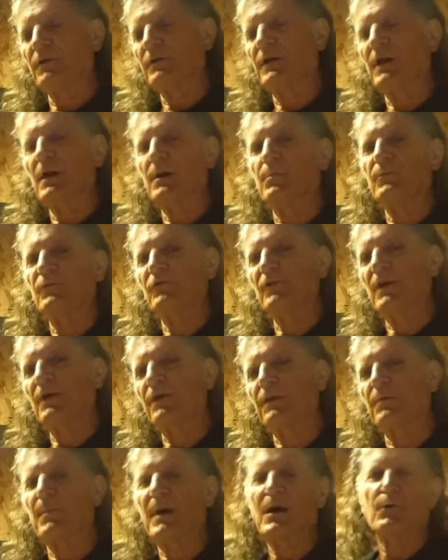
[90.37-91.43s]
It comes out
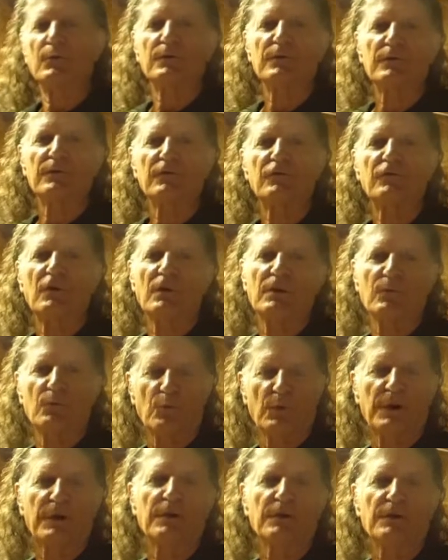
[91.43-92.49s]
of the mountains
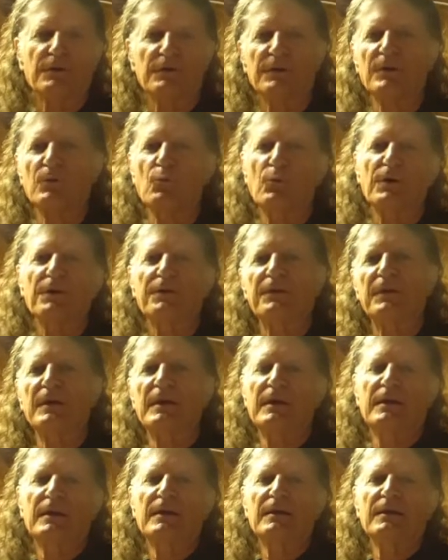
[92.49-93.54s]
regularly with
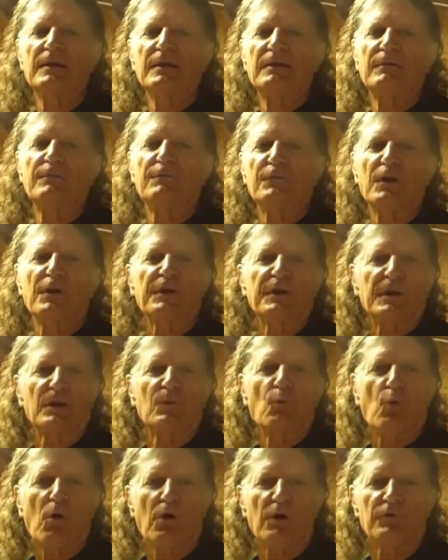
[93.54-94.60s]

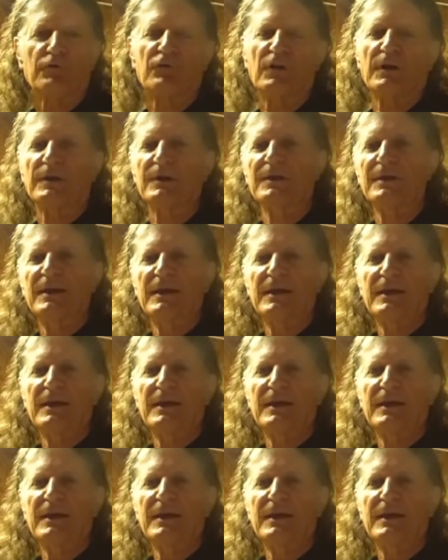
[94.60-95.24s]
flooding, washing.